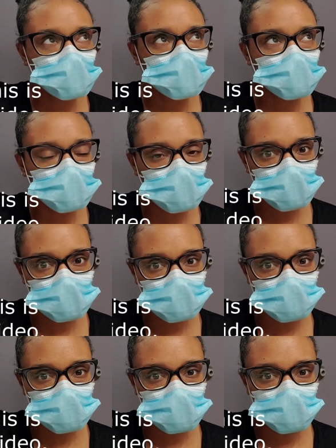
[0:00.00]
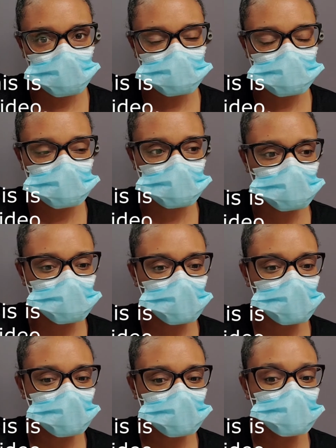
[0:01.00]
regarding that. So
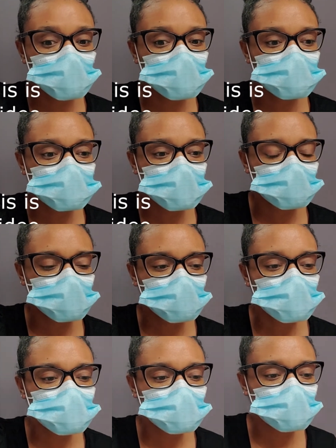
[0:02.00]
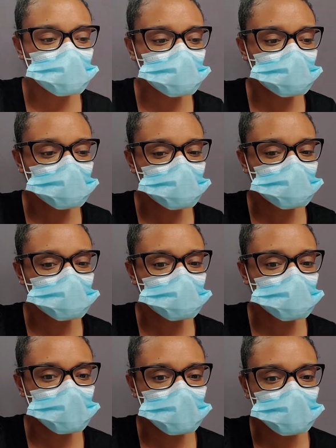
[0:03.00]
in the meantime, let me go ahead and do
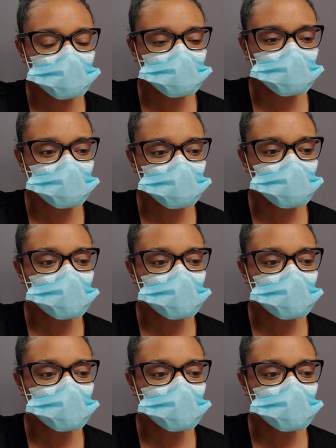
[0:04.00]
what I need to do